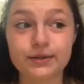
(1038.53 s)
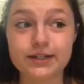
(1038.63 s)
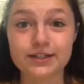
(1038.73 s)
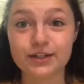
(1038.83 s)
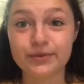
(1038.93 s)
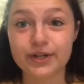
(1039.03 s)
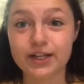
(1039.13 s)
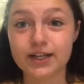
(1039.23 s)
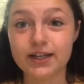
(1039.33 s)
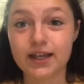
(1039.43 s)
it's looking pretty
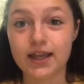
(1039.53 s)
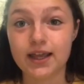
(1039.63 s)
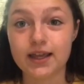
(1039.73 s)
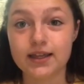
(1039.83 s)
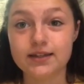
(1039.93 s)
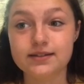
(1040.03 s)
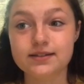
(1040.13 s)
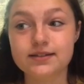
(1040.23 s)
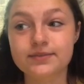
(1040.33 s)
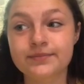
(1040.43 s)
good and
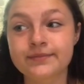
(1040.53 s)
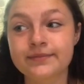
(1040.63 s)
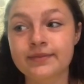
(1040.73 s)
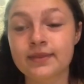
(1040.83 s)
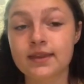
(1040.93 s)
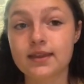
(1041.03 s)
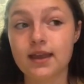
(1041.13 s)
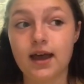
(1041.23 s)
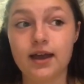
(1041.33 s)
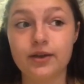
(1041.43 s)

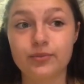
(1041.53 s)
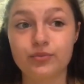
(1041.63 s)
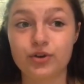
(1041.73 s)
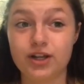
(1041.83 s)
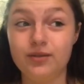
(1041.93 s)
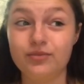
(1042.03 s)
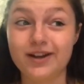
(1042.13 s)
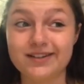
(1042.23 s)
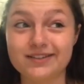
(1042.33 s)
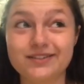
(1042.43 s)
I'm pretty
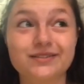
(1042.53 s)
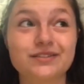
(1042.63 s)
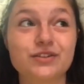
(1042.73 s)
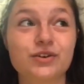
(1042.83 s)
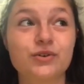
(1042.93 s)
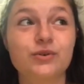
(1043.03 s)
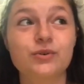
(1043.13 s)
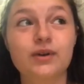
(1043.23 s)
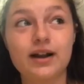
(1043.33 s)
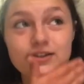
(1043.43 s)
impressed.
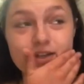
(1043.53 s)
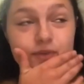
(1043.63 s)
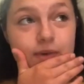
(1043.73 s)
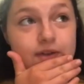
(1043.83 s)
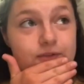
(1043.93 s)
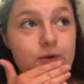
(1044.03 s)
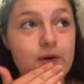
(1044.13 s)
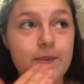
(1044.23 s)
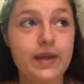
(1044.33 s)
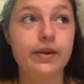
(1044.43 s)
So I just have to wait for
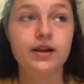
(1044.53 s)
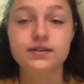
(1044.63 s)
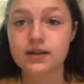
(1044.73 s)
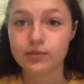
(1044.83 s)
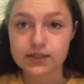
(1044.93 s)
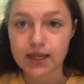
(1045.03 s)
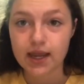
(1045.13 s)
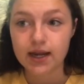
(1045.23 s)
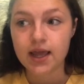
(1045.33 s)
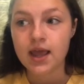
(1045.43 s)
my parents to come
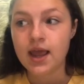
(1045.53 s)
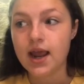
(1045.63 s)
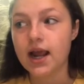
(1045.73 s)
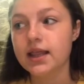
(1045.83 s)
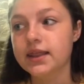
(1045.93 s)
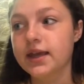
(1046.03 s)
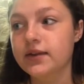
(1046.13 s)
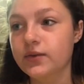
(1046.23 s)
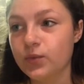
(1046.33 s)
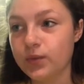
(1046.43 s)
inside and
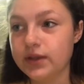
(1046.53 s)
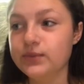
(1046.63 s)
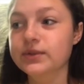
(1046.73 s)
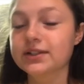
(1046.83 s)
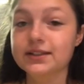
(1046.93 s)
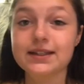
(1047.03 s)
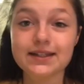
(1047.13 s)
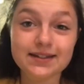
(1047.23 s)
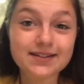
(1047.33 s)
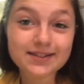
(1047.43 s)
then we will
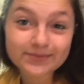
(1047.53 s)
eat.